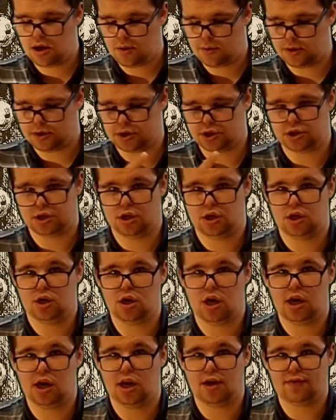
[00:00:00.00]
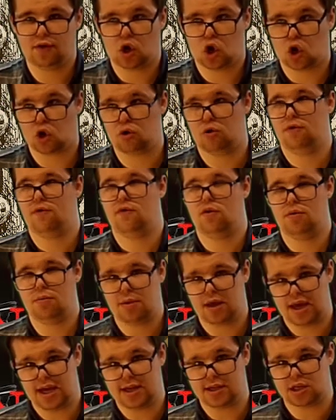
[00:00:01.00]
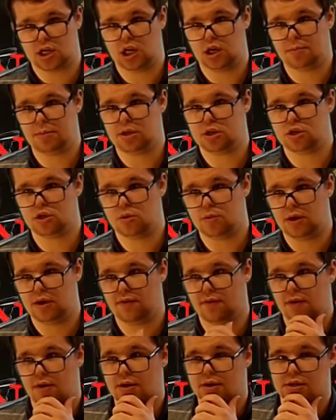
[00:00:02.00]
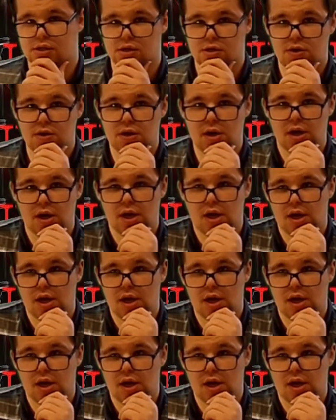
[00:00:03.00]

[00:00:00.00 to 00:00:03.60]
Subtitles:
which is another horror film that he's going to be doing very soon.